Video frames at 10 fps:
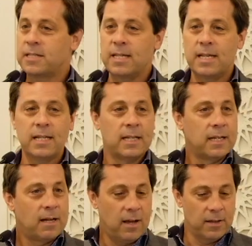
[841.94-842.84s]
see,
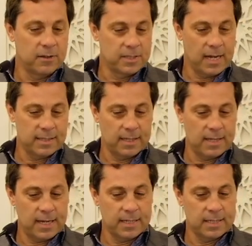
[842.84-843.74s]
all those kinds of
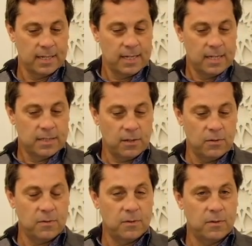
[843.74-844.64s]
things.
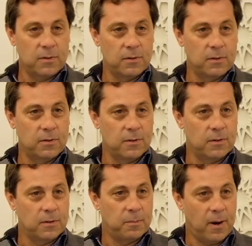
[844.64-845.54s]
So
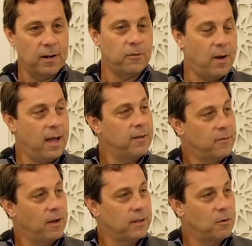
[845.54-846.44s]
part of why I've
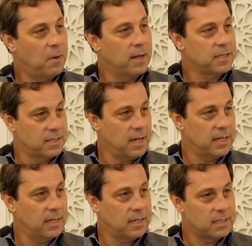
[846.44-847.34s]
gone to Oman to
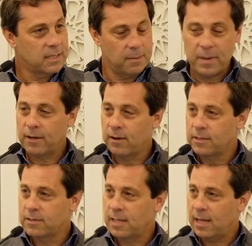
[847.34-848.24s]
study is to better
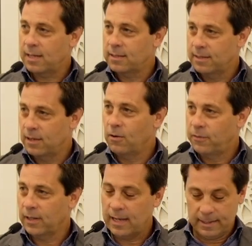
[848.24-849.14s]
understand the
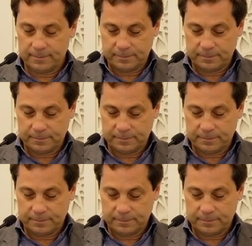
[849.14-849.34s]
ophiolite.